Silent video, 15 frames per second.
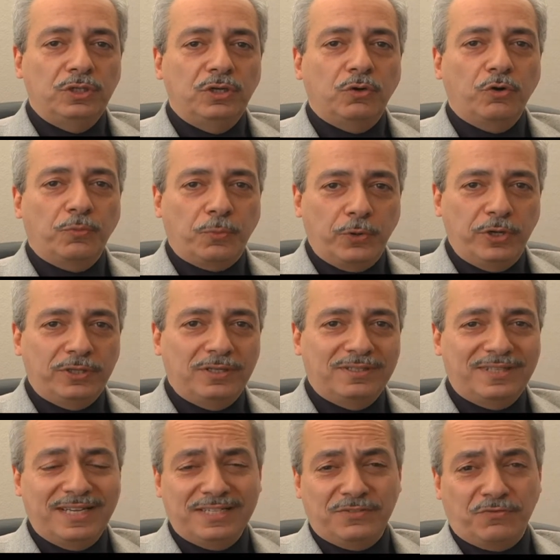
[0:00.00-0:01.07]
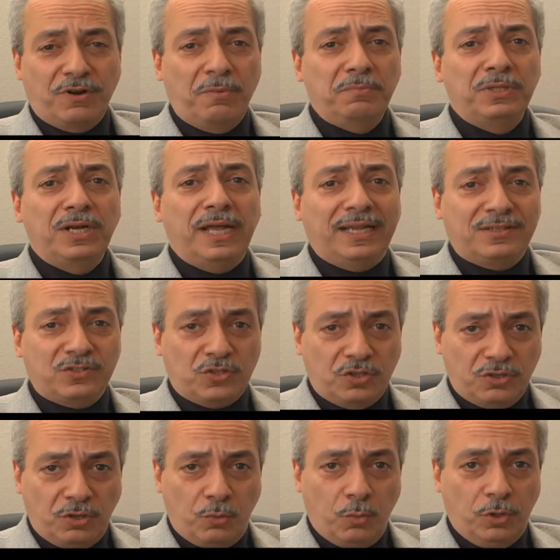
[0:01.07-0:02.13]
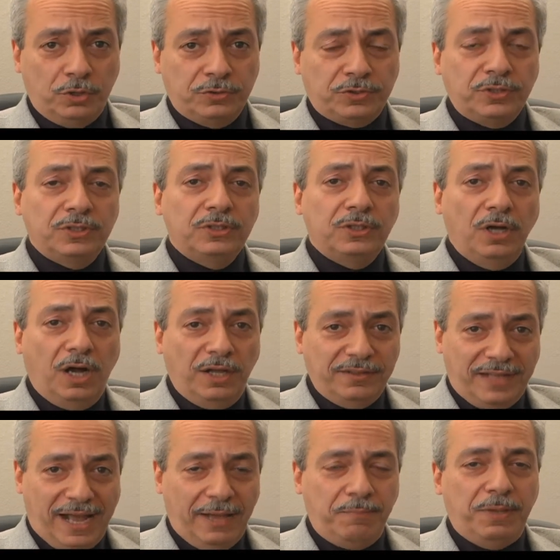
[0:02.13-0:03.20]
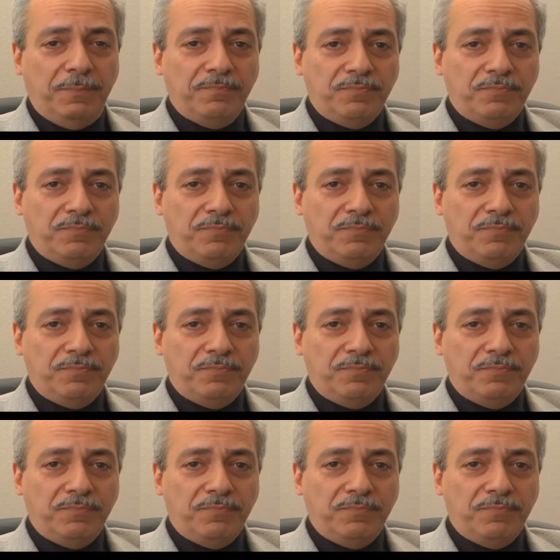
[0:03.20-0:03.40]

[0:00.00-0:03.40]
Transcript: incorporate the test from the external world on the IP.